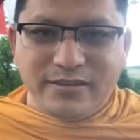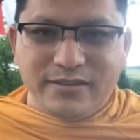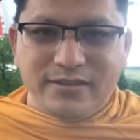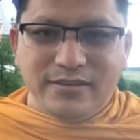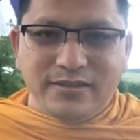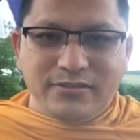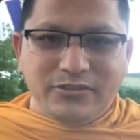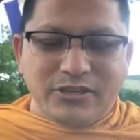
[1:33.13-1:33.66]

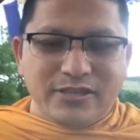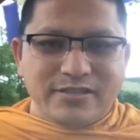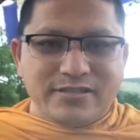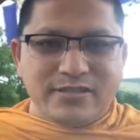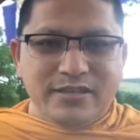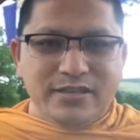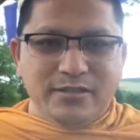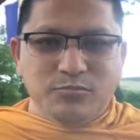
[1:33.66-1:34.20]
and now you can
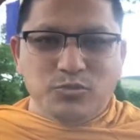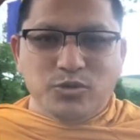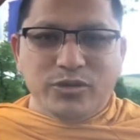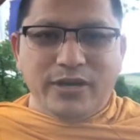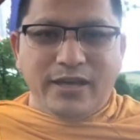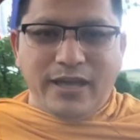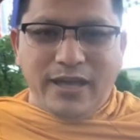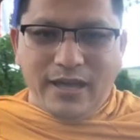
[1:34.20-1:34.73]
see the
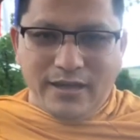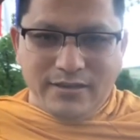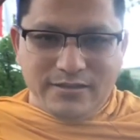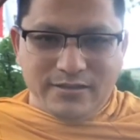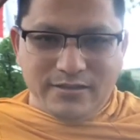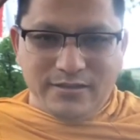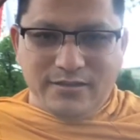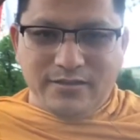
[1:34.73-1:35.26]
Buddha as
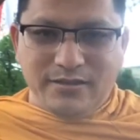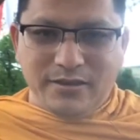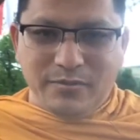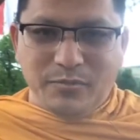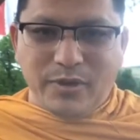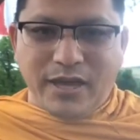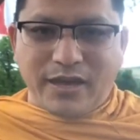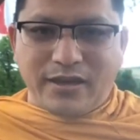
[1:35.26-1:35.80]
a
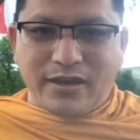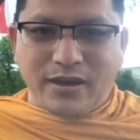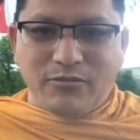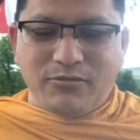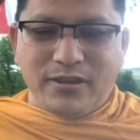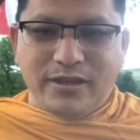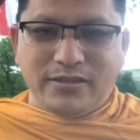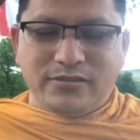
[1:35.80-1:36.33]
background
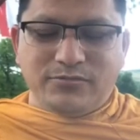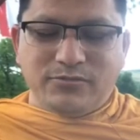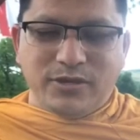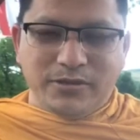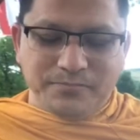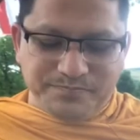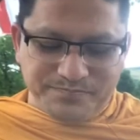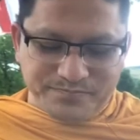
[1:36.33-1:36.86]
as well.